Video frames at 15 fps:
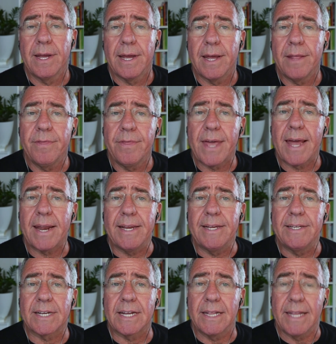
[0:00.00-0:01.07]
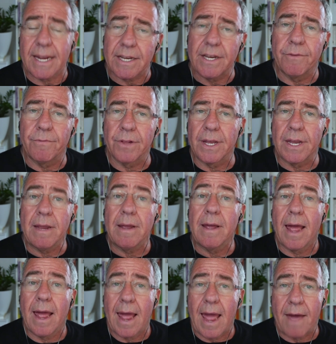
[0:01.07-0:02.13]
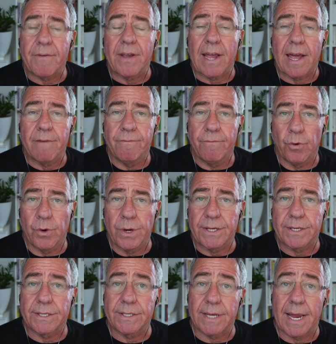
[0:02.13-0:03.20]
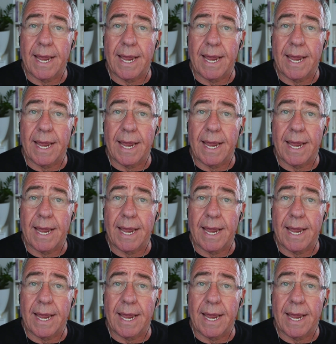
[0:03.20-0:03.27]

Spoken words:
and that is collectively having a voice.